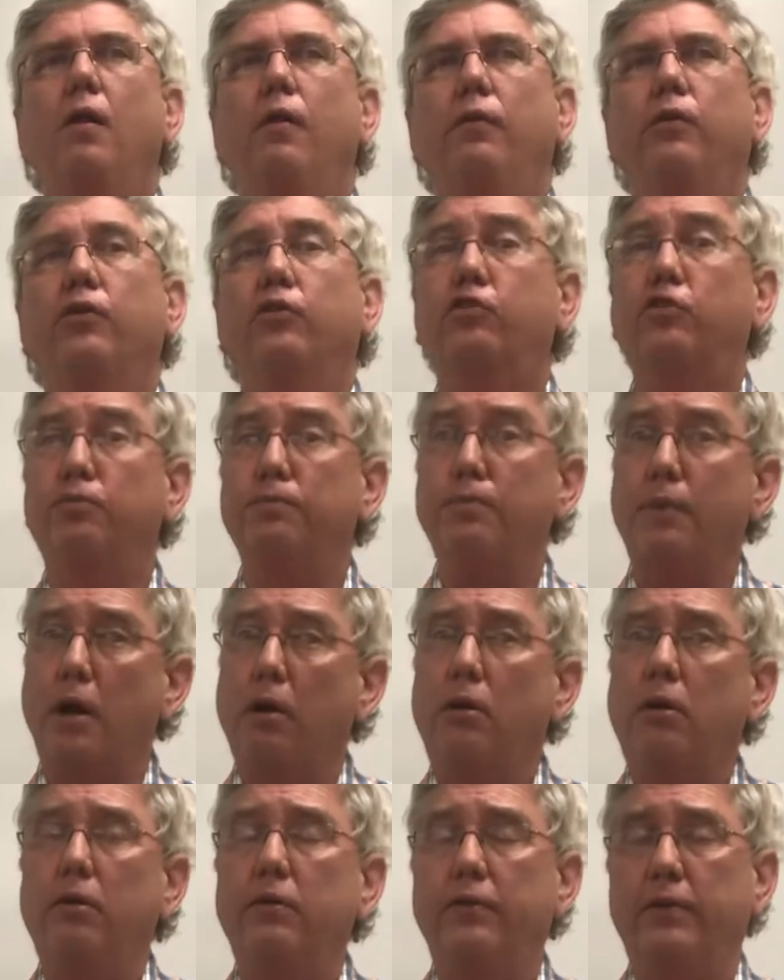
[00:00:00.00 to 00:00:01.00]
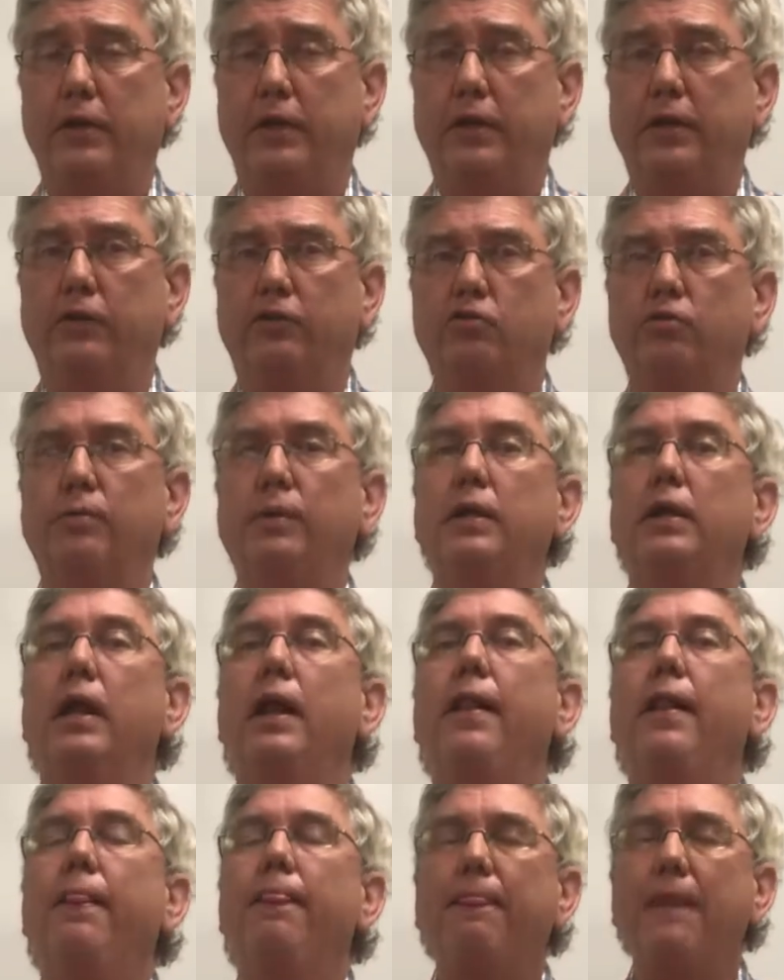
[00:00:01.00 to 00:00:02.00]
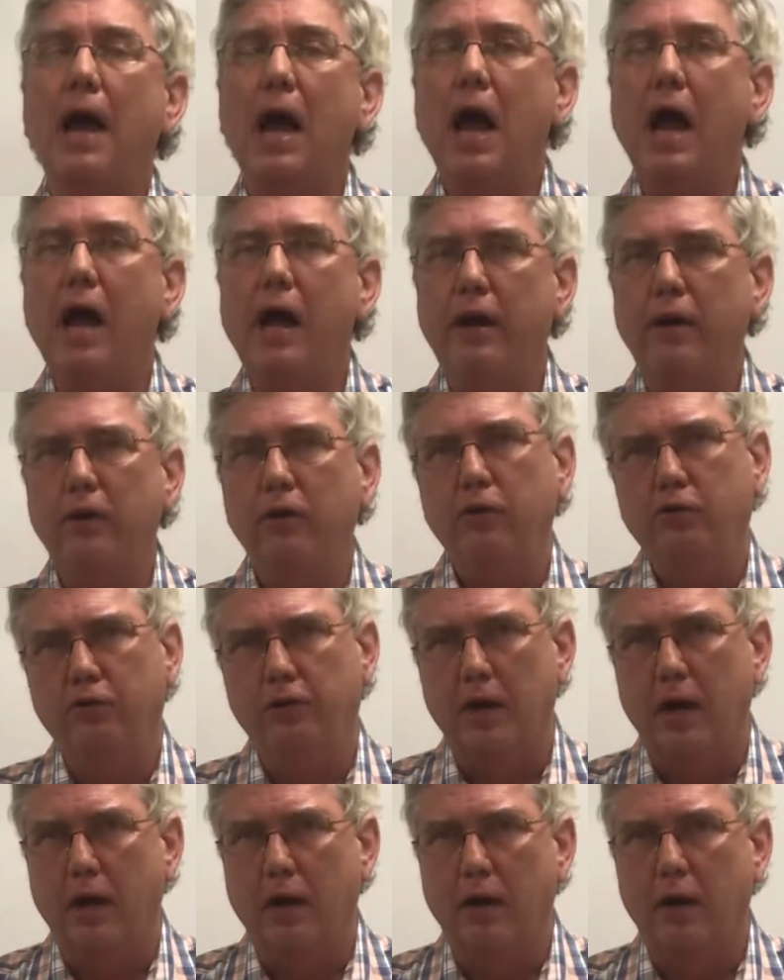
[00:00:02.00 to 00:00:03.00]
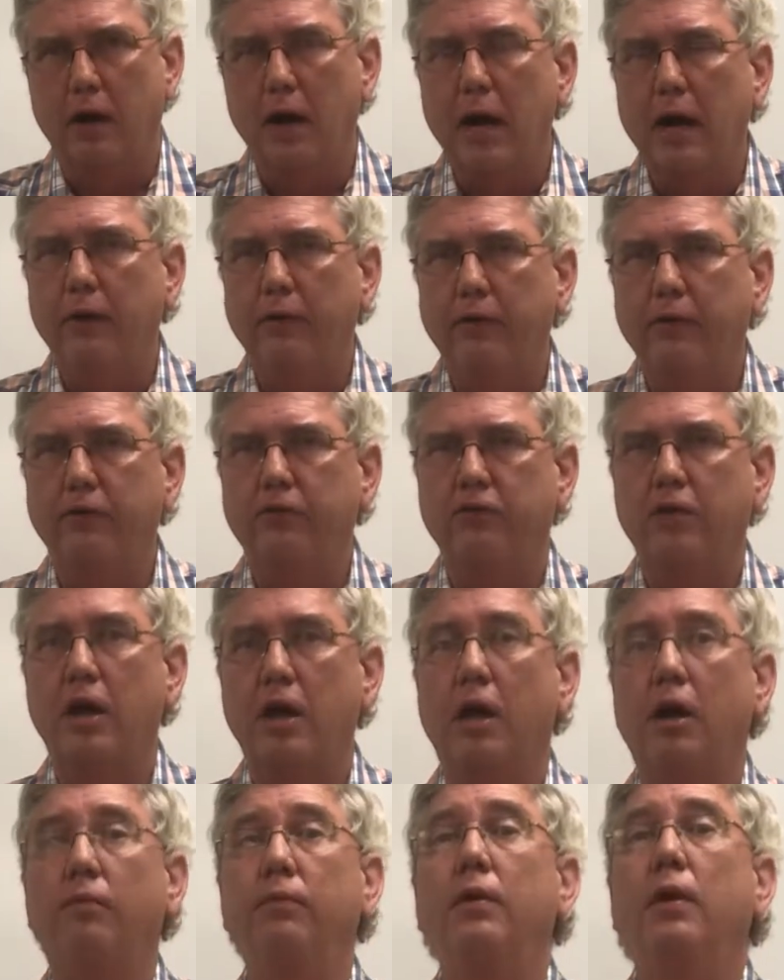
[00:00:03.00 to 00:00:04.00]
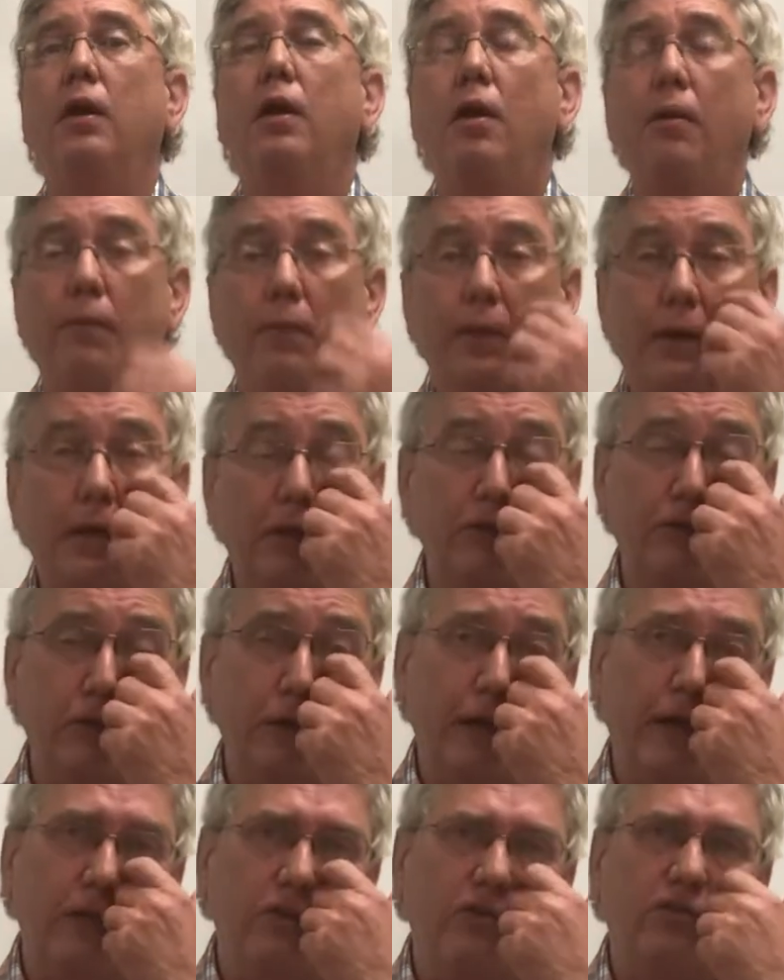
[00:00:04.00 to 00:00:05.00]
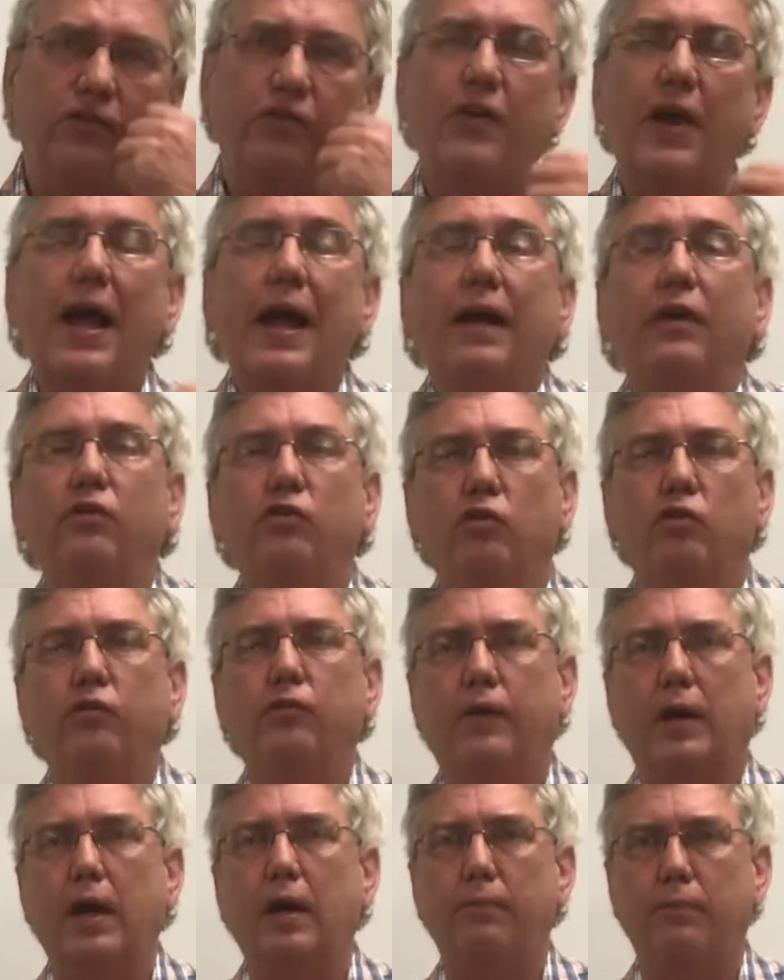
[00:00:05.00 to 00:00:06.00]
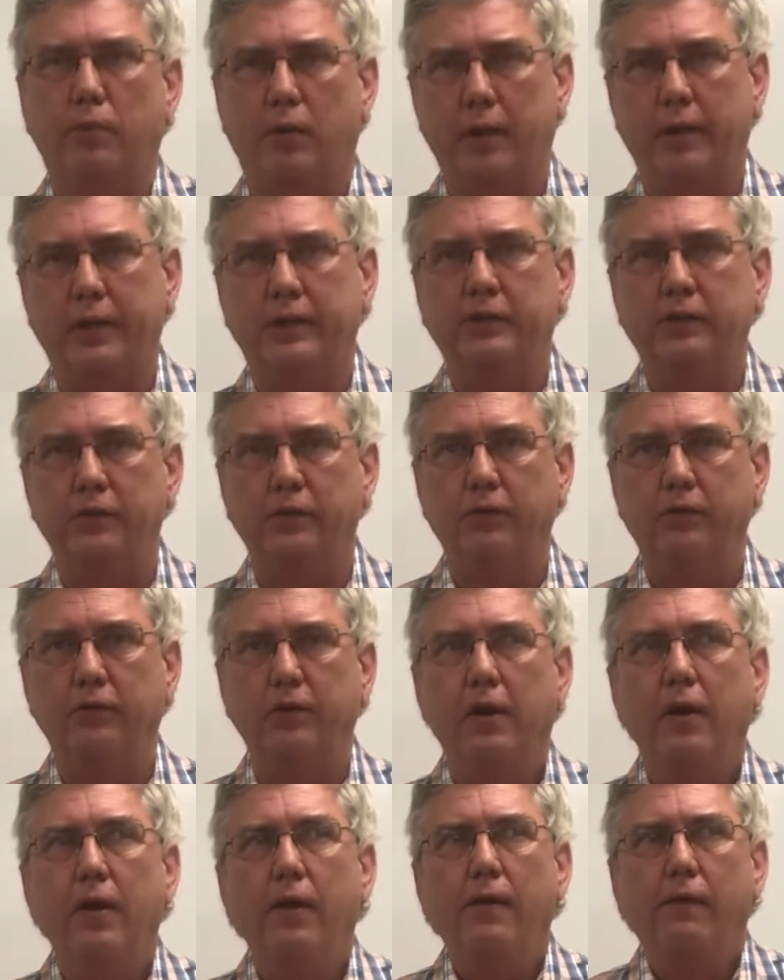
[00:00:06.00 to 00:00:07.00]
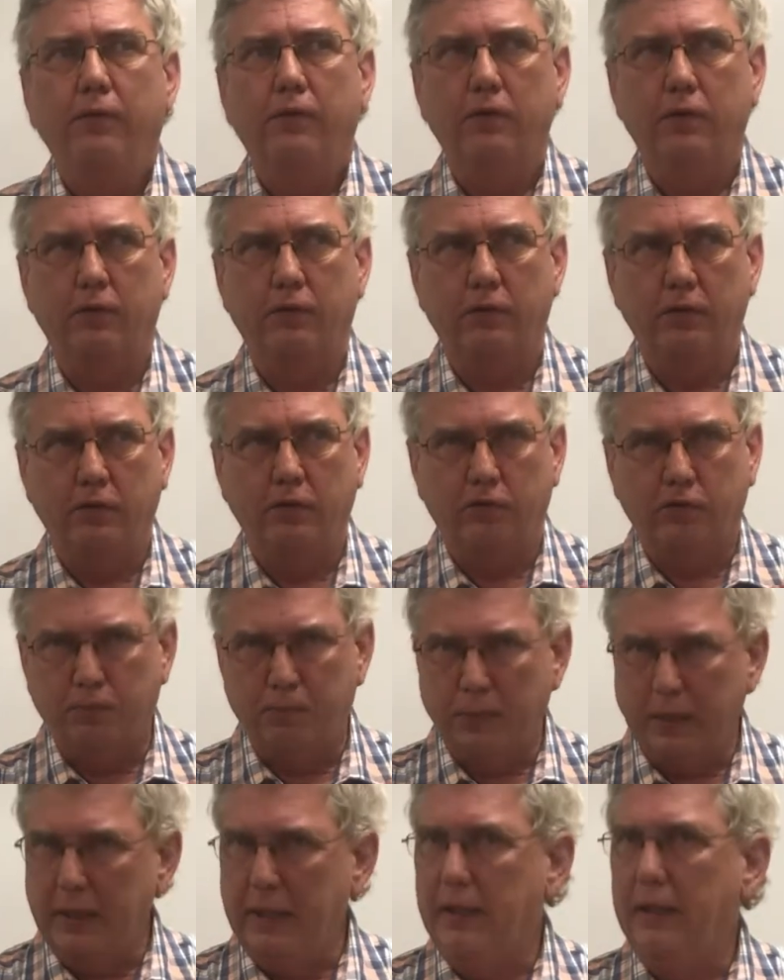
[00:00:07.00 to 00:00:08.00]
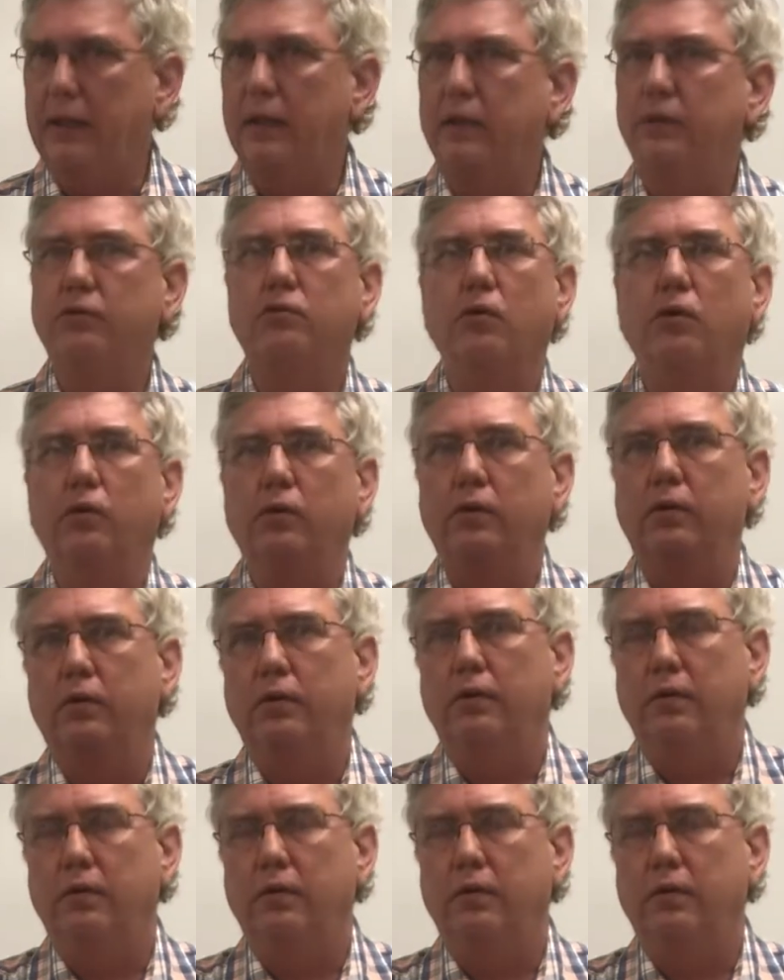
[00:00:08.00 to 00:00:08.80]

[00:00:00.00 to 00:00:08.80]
The smaller the instrument, the higher the sound, because it has faster vibrations. The speed is going